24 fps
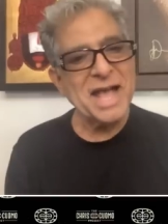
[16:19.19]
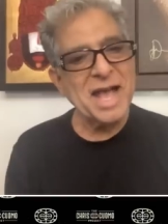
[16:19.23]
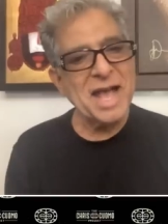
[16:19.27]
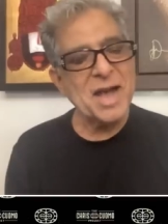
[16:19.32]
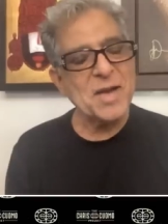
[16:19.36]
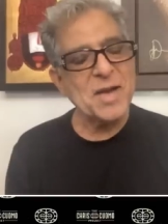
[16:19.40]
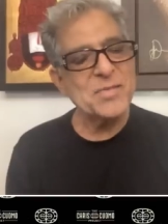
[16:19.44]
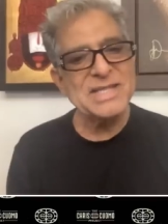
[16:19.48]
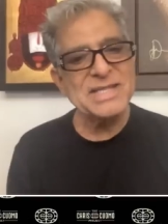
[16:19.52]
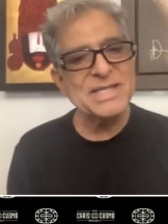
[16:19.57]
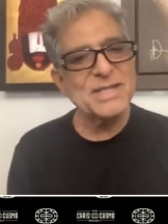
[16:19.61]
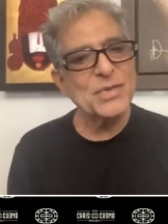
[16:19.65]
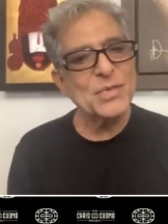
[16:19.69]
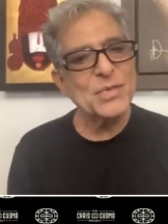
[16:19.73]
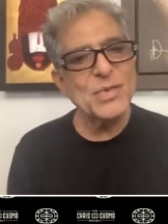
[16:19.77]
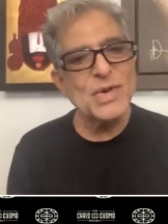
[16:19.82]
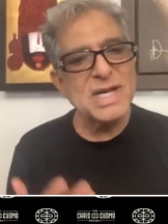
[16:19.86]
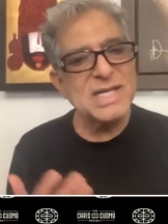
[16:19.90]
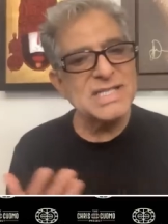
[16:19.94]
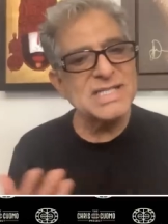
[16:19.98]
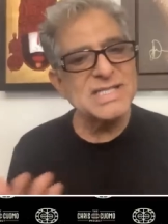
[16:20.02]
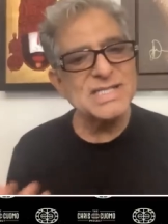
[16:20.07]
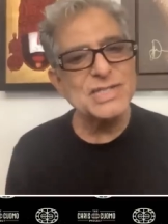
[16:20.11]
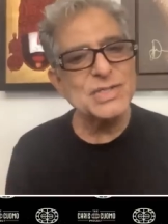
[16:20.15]
I mean, the
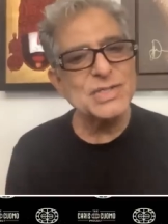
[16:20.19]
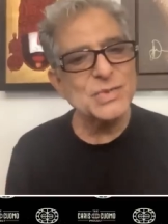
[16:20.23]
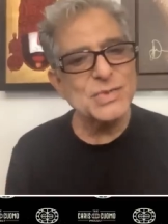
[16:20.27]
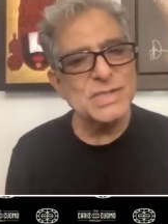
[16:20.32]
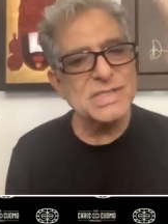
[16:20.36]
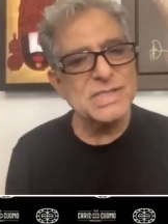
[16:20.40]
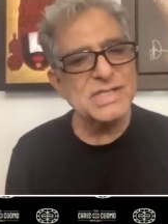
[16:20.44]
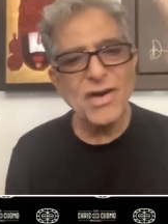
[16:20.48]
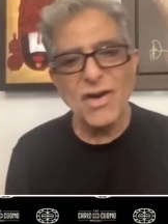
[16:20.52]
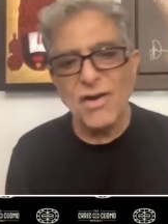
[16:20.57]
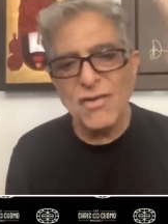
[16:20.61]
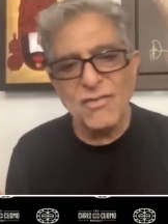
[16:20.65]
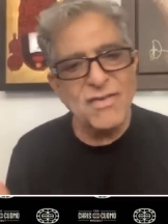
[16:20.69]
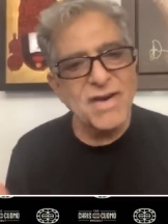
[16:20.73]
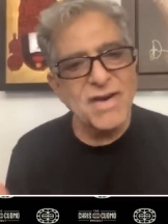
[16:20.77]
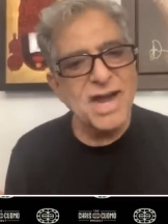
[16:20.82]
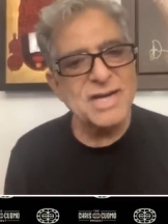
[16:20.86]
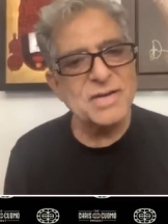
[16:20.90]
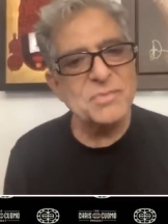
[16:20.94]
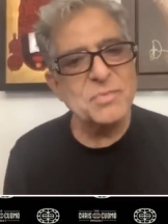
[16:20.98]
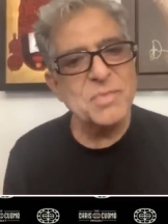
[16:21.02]
worst use of our